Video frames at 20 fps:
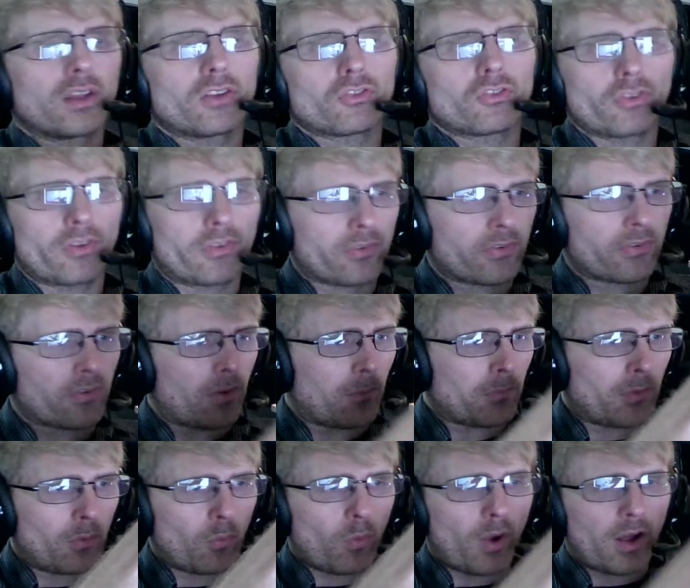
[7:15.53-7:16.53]
inches or
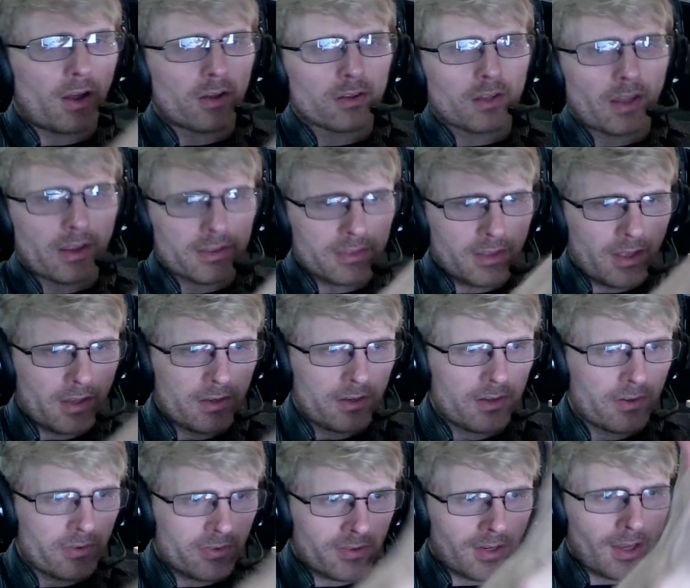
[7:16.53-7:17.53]
something wild like that, and he
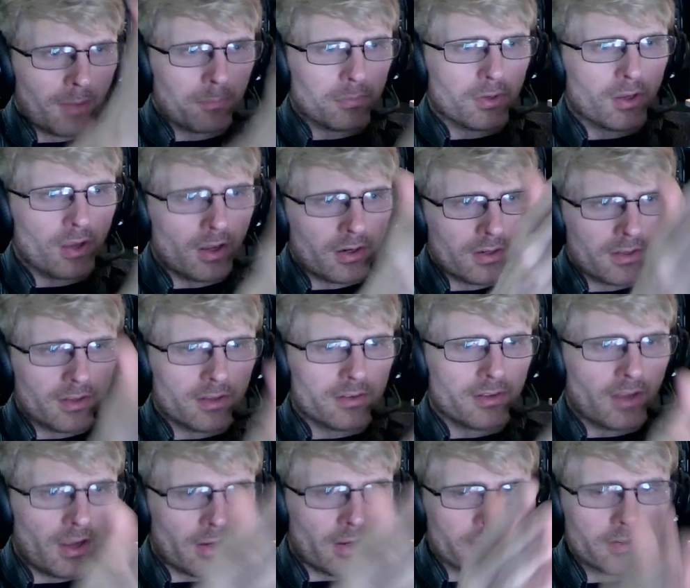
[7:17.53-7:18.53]
just kept cutting it
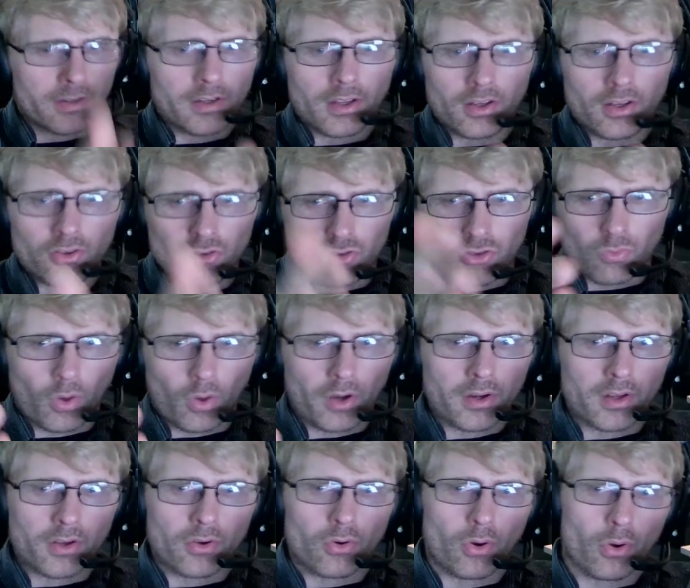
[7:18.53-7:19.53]
down an inch,
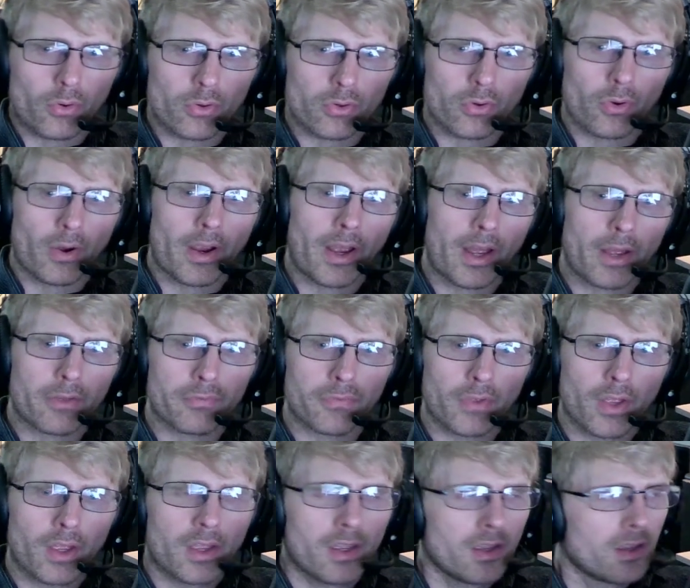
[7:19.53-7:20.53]
running chronograph
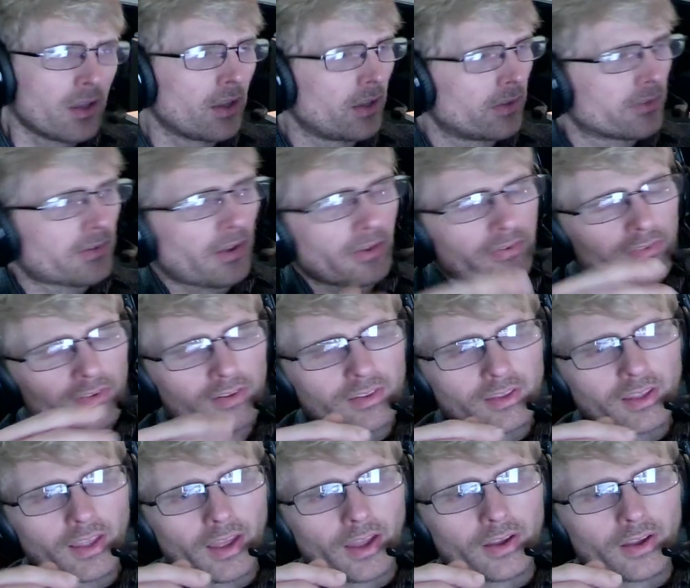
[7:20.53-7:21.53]
and testing
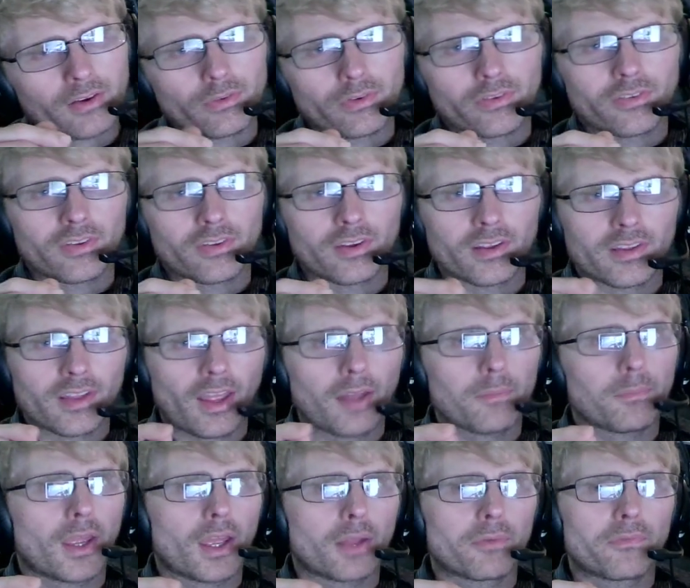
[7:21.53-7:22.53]
the accuracy. And that
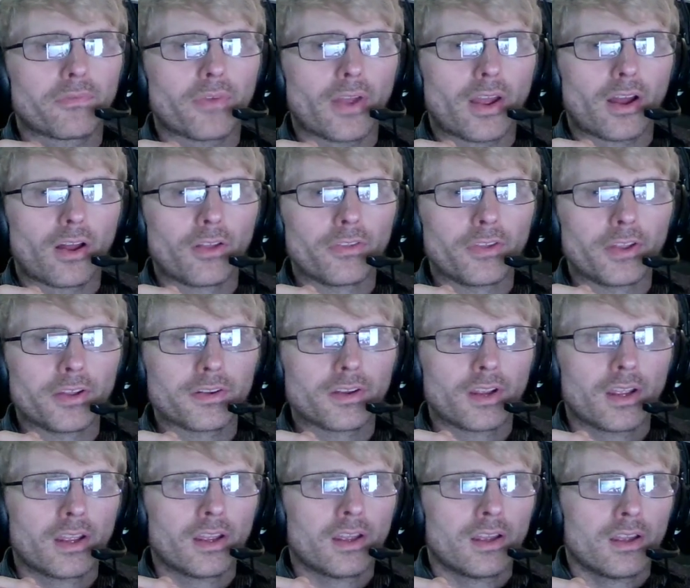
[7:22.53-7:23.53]
man found that
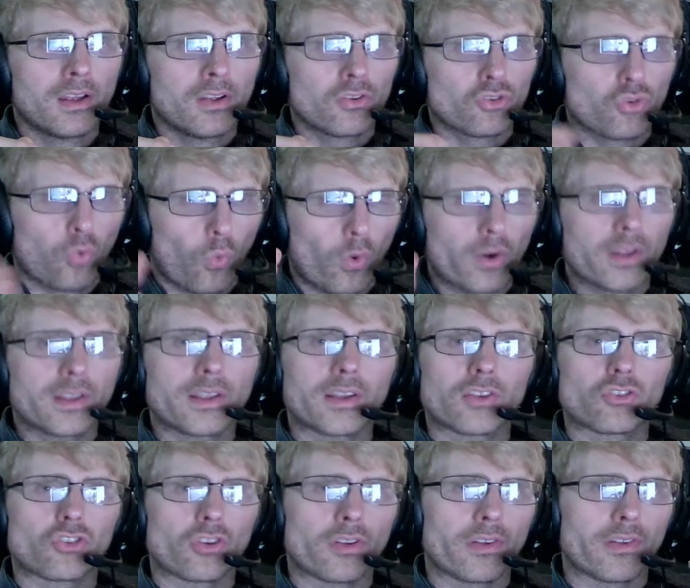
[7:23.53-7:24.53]
20
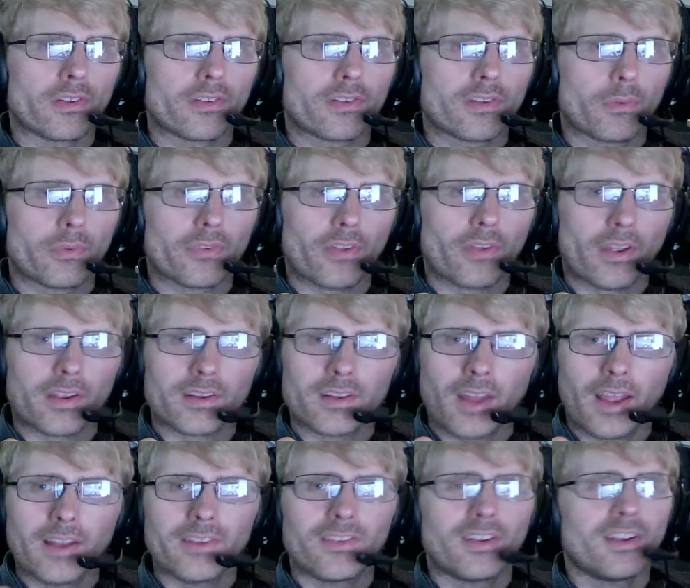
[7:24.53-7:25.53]
inches, it was like
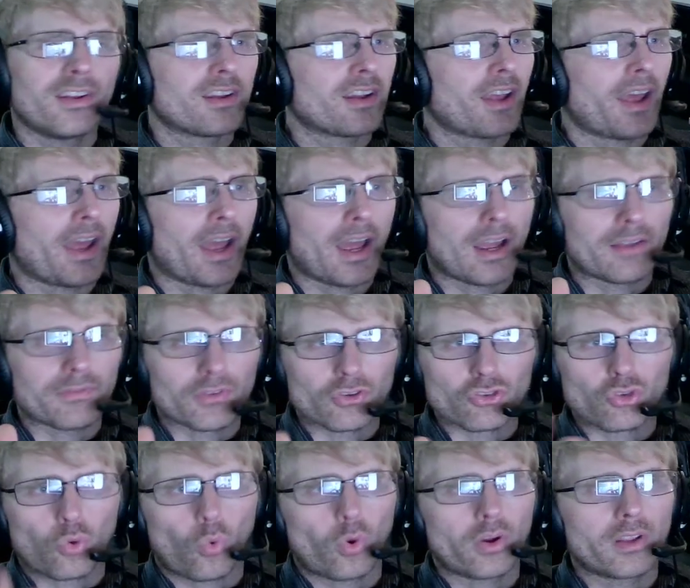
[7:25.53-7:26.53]
19.5 or
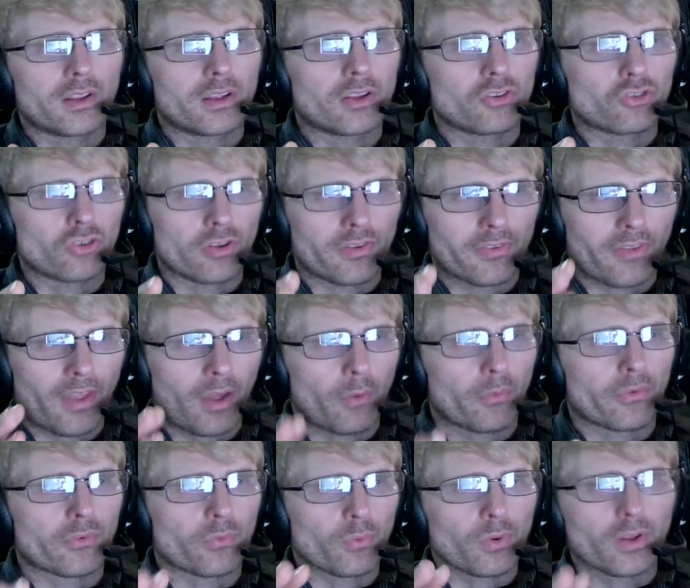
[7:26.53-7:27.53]
20 inches, that
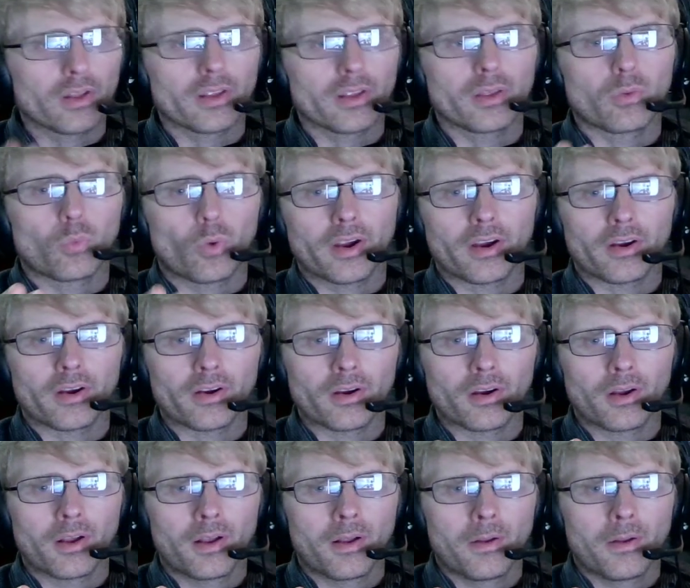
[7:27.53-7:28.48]
was really where